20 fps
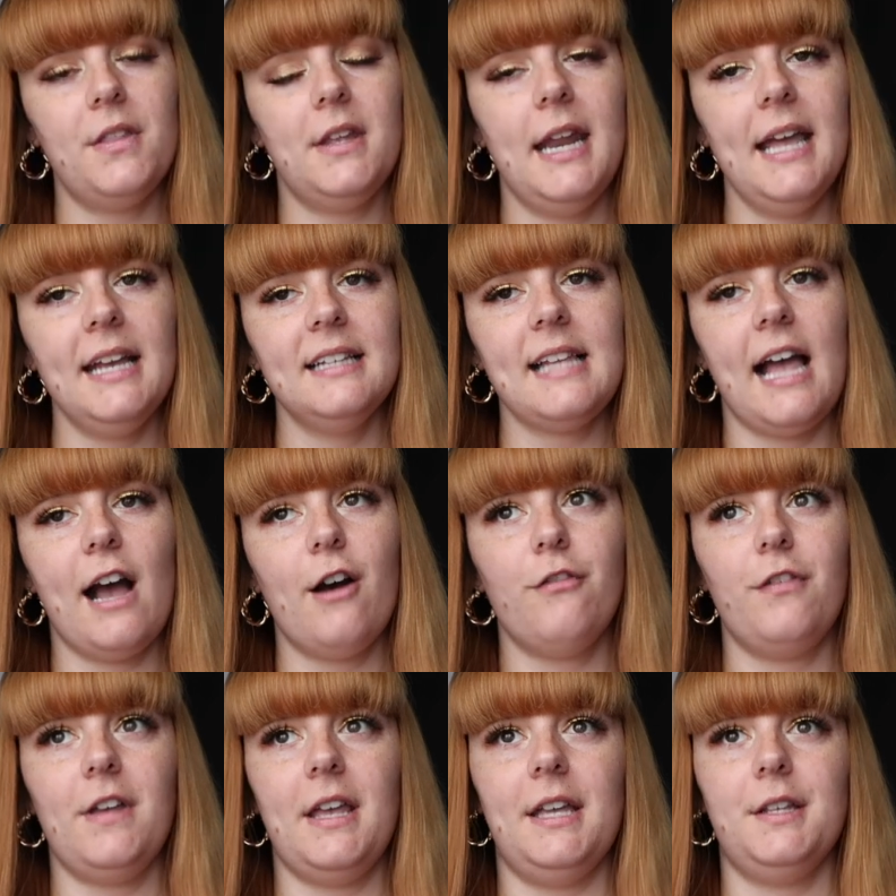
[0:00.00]
the next
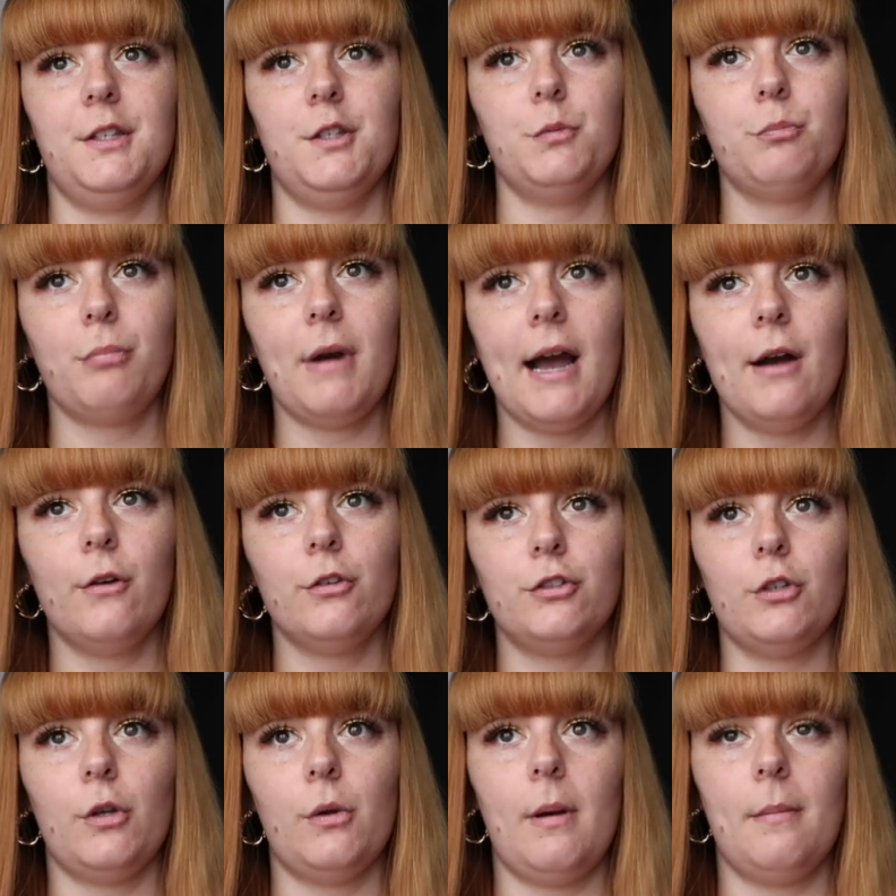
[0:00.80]
outfit is
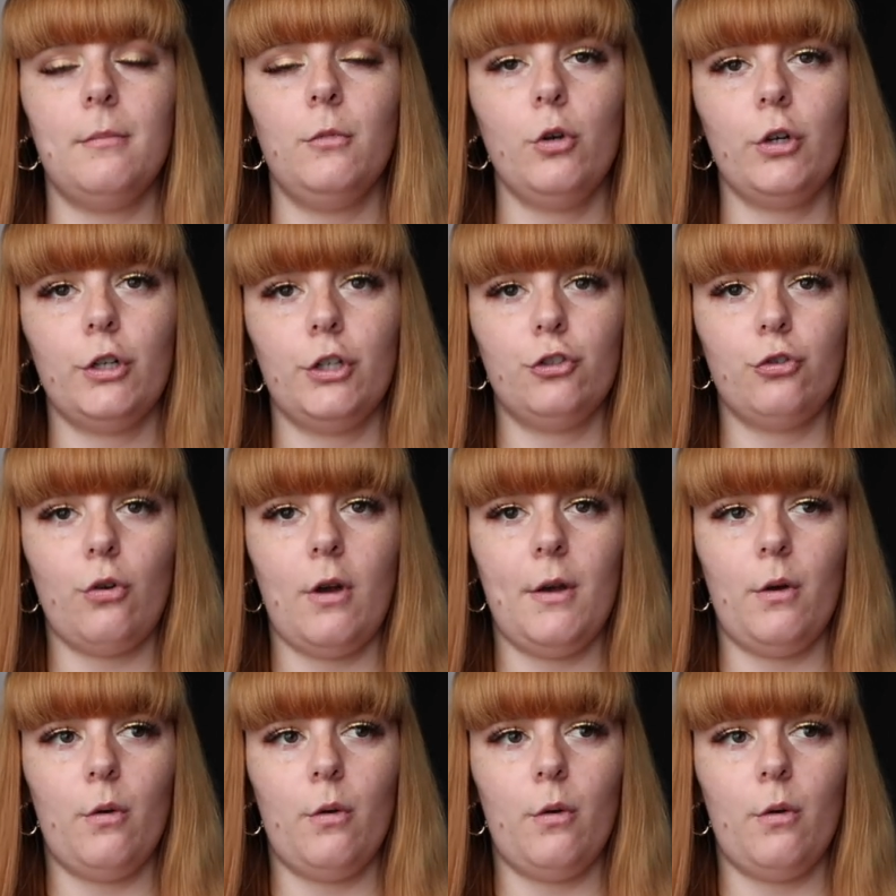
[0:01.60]
Sprout, so I'm not going to try